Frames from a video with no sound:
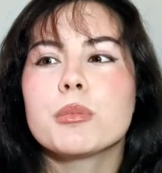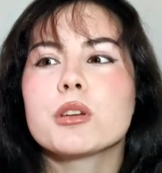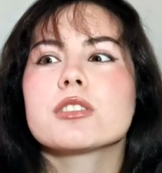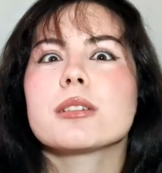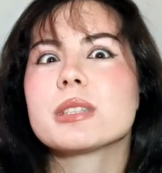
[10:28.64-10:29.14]

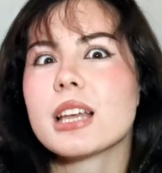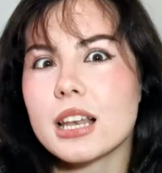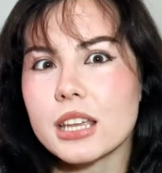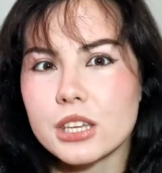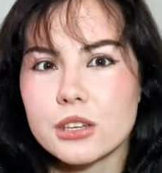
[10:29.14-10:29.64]
Because I'm
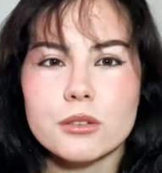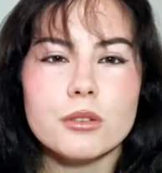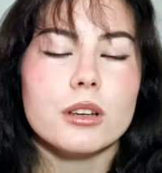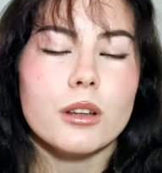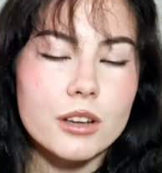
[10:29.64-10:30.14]
telling
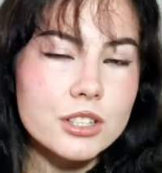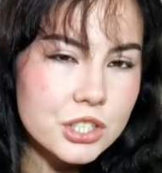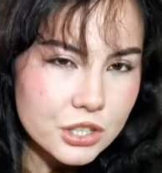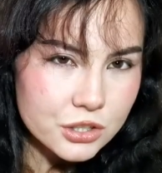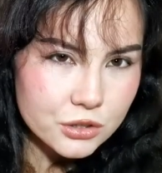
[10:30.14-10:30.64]
you,
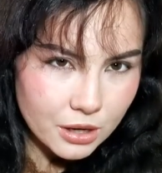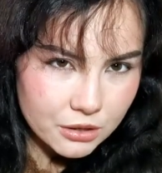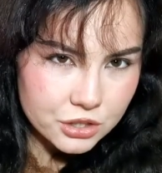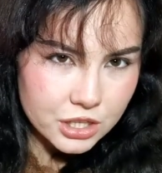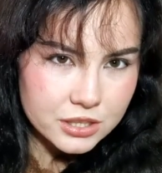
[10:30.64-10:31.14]
last year's
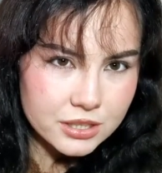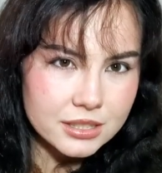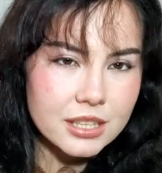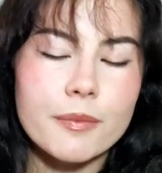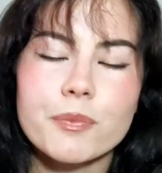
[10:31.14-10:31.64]
crown
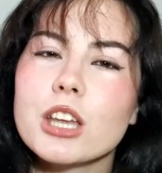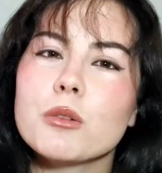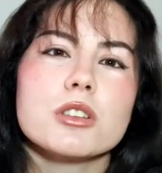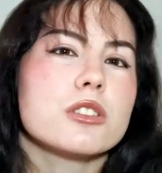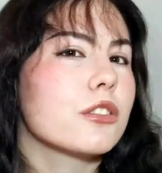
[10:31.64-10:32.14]
chasers,
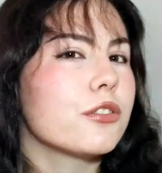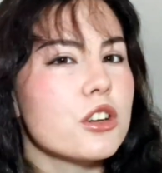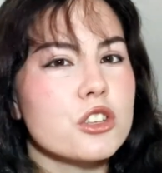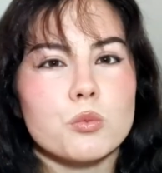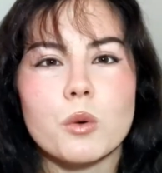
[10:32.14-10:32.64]
it was the
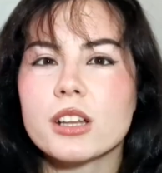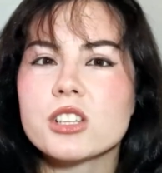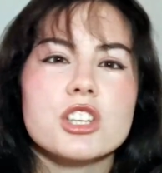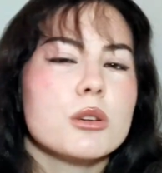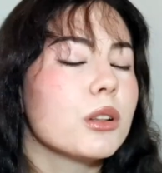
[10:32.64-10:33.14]
first
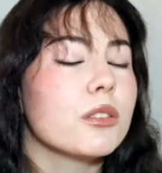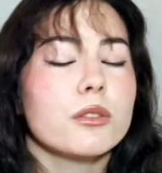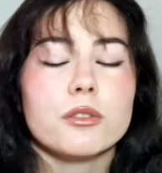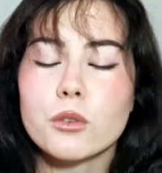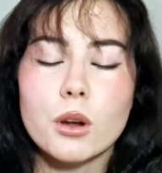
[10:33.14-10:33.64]
one, she
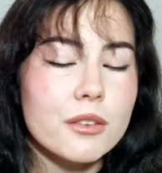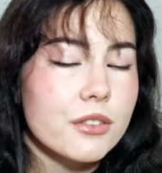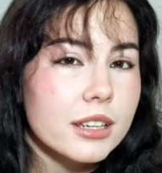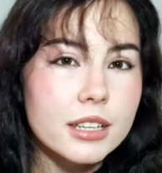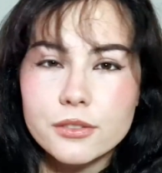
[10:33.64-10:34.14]
will
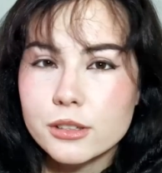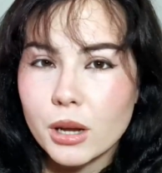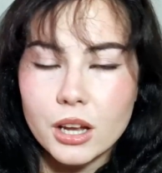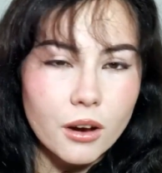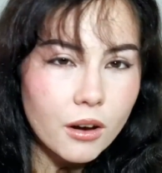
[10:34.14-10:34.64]
forever live in my